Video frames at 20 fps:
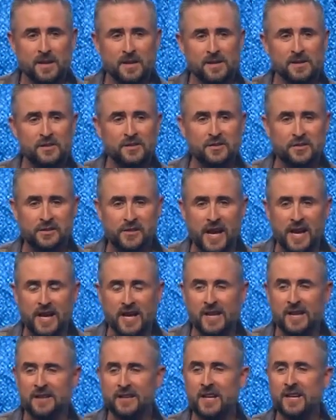
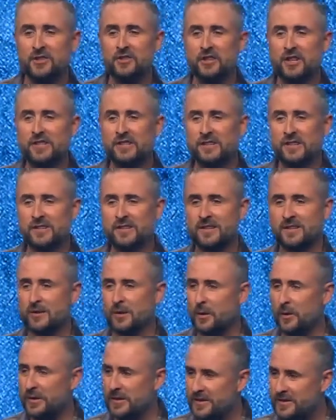stating that Jesus is
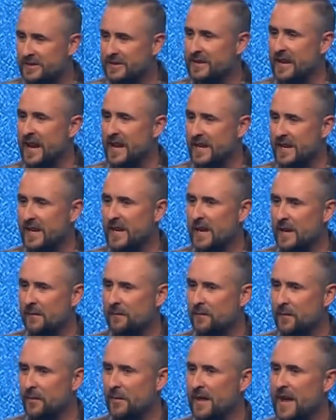Lord and standing
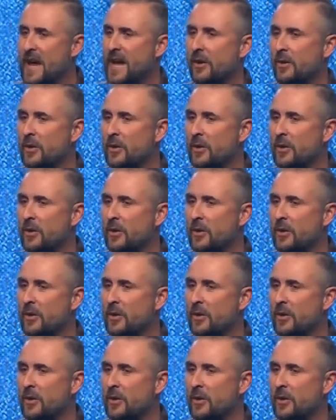up for that,